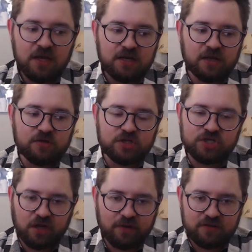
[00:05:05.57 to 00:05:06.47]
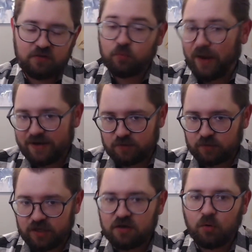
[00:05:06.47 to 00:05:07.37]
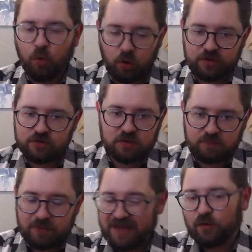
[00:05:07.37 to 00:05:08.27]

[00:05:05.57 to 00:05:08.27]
Now you can generate this randomly, or you can pick